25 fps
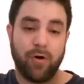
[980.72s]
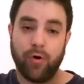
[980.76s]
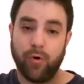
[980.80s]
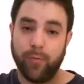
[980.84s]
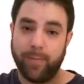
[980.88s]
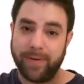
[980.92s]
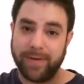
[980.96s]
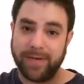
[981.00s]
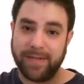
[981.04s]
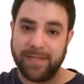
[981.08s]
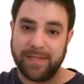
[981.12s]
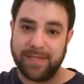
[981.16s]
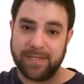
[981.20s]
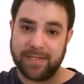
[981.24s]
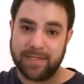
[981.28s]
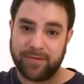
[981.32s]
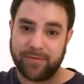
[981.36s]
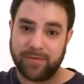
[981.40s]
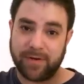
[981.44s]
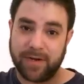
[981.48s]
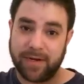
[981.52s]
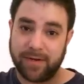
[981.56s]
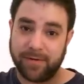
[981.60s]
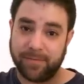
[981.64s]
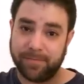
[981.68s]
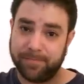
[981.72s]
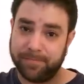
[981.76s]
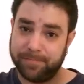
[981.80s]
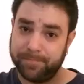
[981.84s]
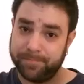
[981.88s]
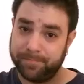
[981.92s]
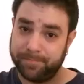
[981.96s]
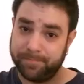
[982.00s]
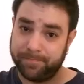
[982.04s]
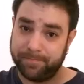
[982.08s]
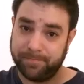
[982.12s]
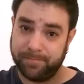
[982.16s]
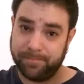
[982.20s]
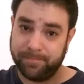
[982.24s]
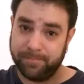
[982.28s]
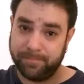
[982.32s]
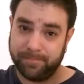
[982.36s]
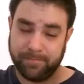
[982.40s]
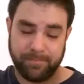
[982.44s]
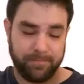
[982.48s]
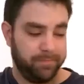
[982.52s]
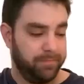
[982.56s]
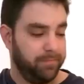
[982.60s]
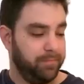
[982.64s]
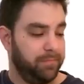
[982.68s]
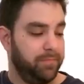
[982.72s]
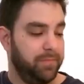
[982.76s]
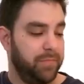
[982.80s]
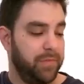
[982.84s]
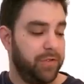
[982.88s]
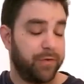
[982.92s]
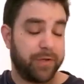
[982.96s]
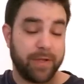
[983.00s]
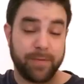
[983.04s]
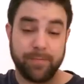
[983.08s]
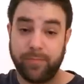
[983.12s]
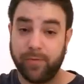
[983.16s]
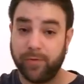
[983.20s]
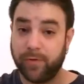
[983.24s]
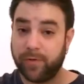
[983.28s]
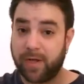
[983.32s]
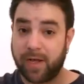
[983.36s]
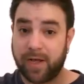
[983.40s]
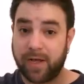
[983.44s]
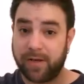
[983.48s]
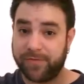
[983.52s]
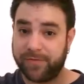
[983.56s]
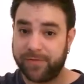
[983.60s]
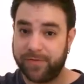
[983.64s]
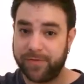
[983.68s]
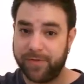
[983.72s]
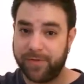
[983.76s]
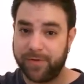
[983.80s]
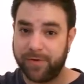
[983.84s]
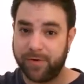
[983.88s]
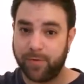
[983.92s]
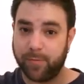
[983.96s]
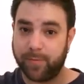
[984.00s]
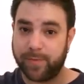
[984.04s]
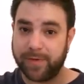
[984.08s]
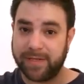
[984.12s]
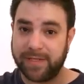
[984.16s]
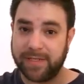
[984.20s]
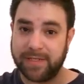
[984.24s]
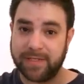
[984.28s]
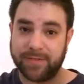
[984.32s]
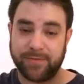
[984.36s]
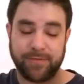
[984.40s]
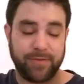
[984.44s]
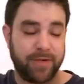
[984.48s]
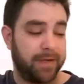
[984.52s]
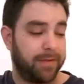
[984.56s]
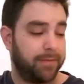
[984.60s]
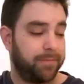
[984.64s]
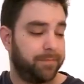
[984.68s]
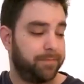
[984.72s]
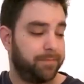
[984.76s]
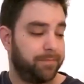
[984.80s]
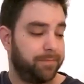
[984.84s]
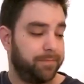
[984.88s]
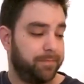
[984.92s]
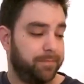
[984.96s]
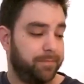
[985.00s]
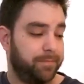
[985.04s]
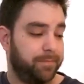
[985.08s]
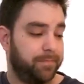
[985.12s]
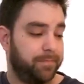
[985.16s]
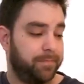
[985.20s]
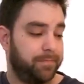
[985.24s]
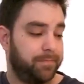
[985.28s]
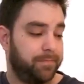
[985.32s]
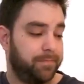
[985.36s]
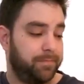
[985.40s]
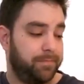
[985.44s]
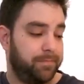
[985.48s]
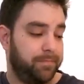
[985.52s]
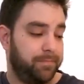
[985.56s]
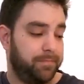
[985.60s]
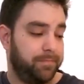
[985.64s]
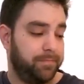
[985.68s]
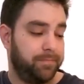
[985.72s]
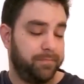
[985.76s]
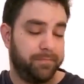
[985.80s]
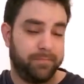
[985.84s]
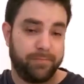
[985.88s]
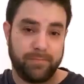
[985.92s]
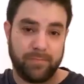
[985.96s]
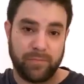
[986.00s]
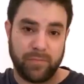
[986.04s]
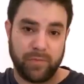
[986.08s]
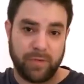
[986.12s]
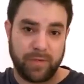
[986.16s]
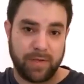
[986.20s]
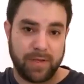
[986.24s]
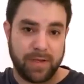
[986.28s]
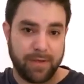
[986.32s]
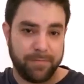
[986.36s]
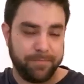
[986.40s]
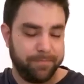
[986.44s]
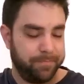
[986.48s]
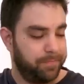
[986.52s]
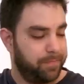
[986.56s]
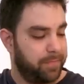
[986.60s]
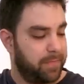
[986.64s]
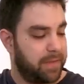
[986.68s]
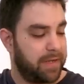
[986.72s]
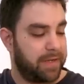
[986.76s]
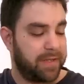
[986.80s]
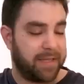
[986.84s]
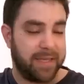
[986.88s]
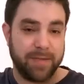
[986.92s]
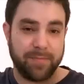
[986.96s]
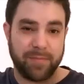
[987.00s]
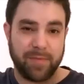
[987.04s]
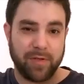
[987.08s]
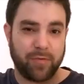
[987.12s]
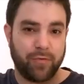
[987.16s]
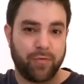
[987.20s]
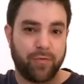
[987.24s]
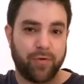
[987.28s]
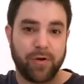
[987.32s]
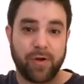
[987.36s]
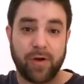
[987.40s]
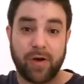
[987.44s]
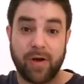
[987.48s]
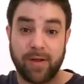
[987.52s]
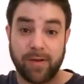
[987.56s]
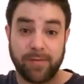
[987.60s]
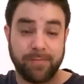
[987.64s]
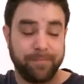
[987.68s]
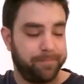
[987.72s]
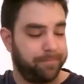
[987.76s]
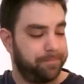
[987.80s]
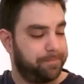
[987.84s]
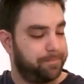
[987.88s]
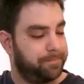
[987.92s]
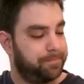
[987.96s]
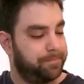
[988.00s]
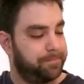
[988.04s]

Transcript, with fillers: Open E string. You can pull off to the open E string. Right? And keep the chord on